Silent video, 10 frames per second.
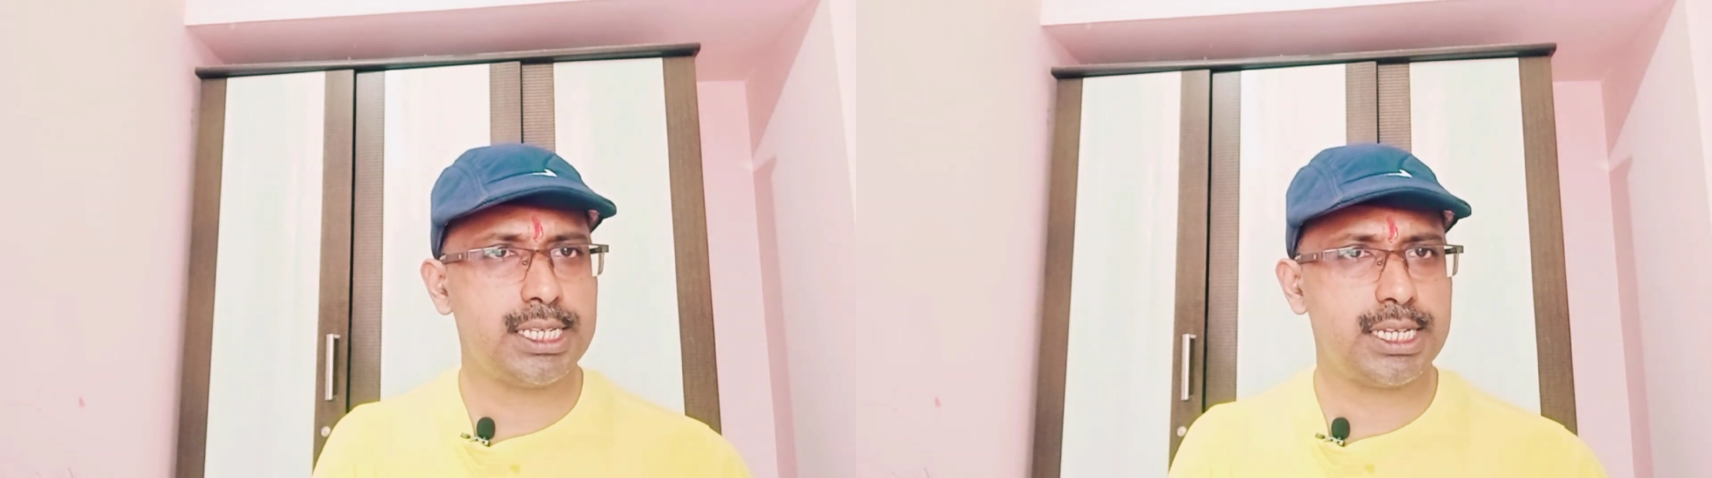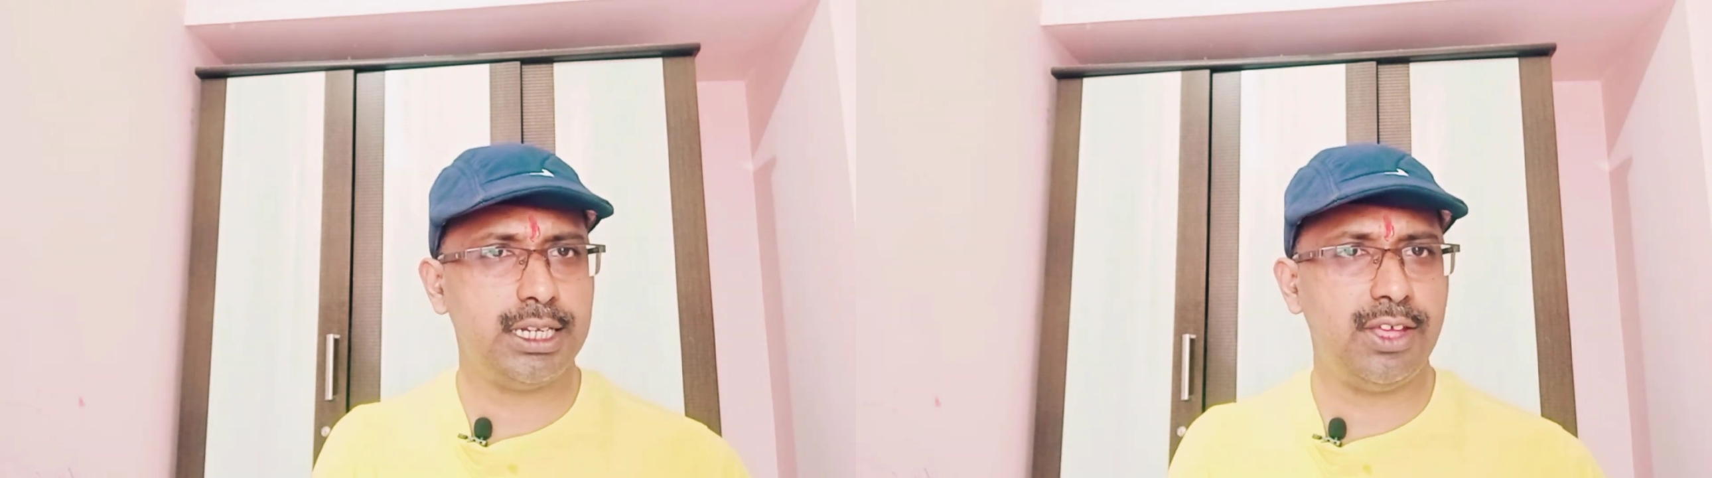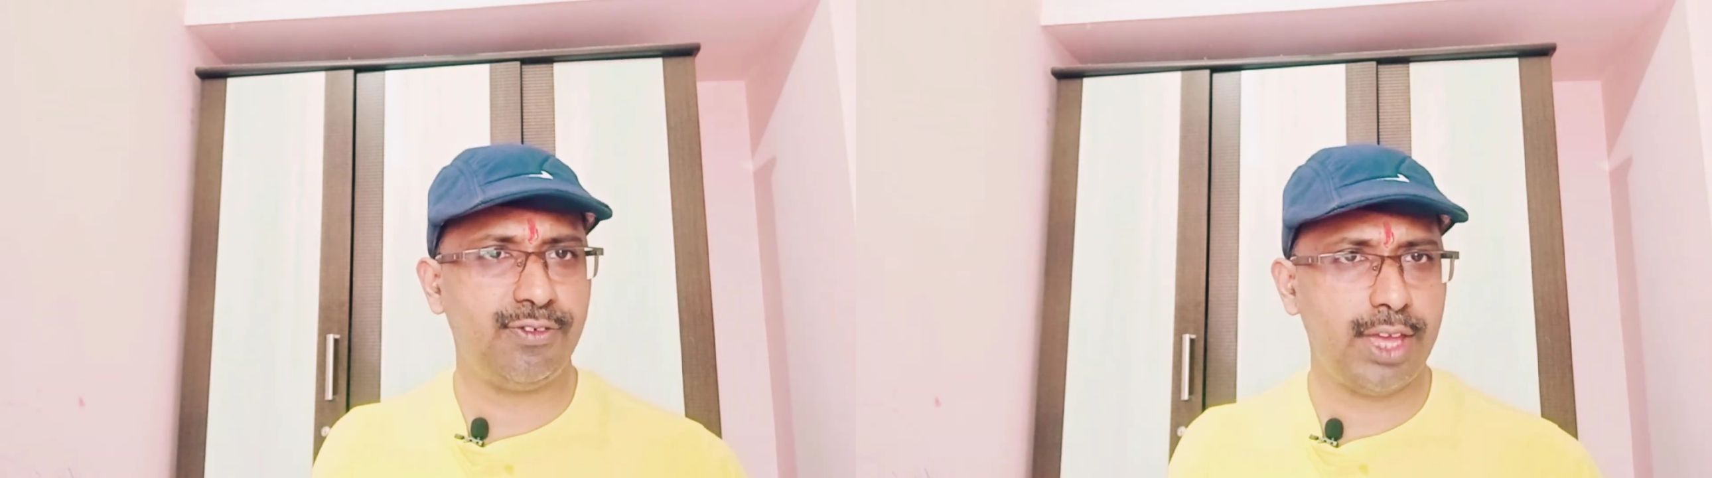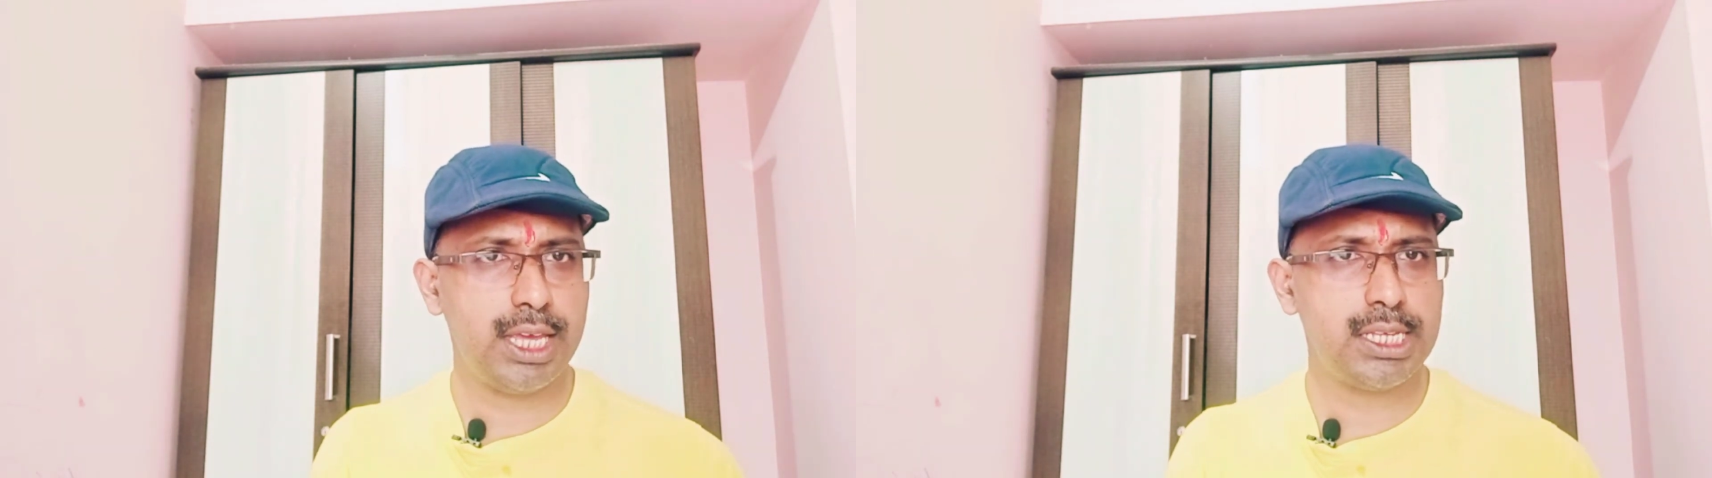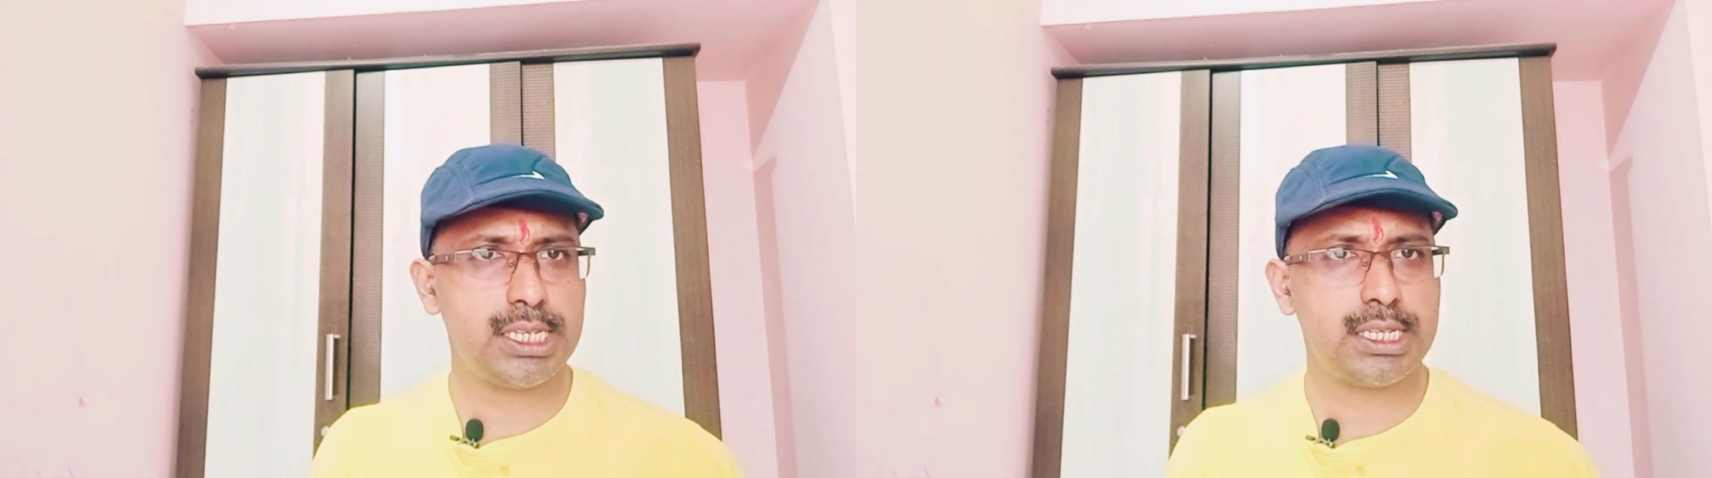did they
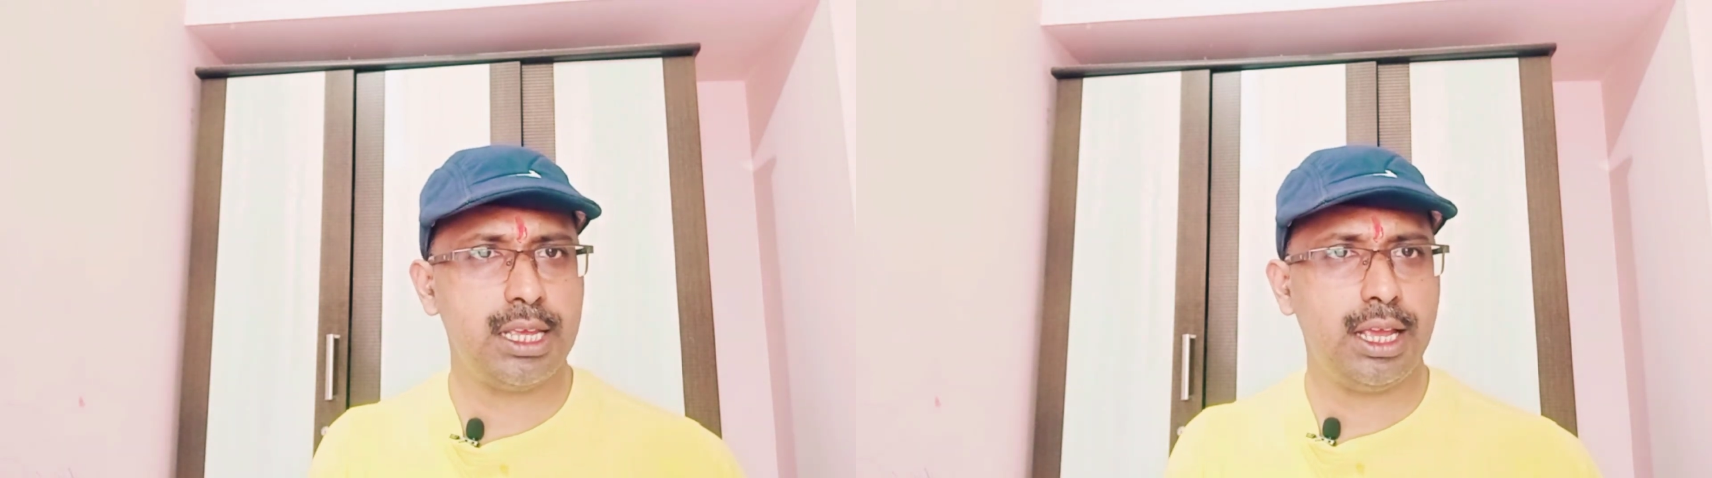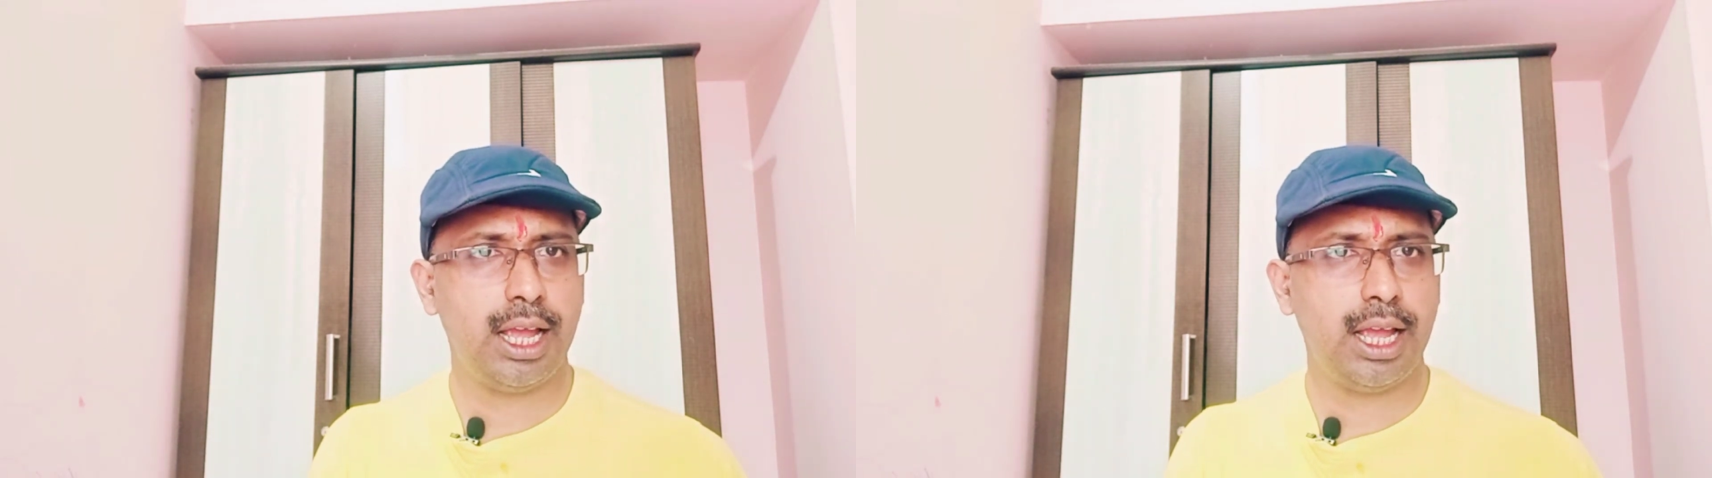face